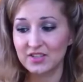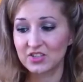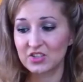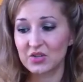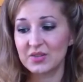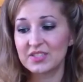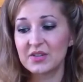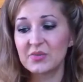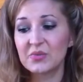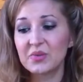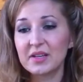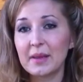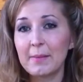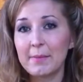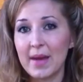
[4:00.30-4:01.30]
and so it didn't
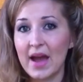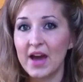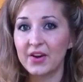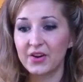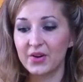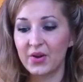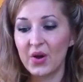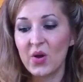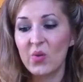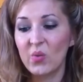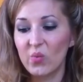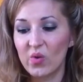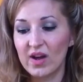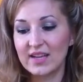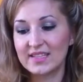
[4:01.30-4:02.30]
really matter
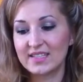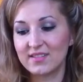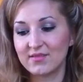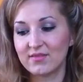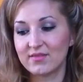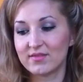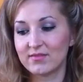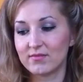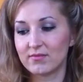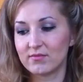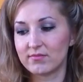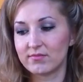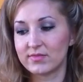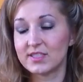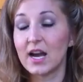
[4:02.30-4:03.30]
what
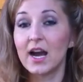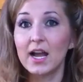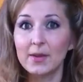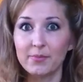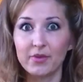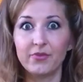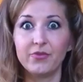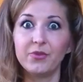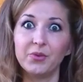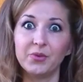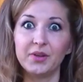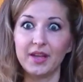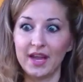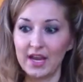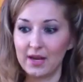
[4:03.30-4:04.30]
type of
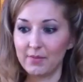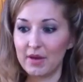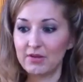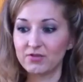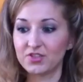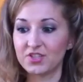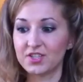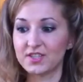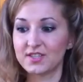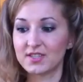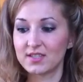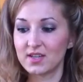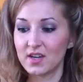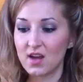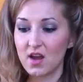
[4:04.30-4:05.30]
food came. I was
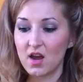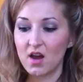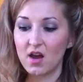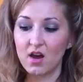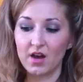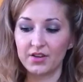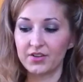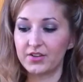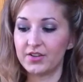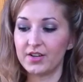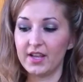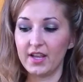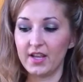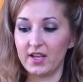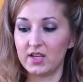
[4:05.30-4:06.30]
just
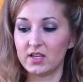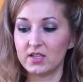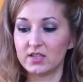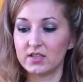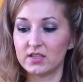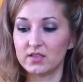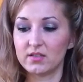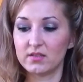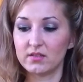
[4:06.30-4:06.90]
honored and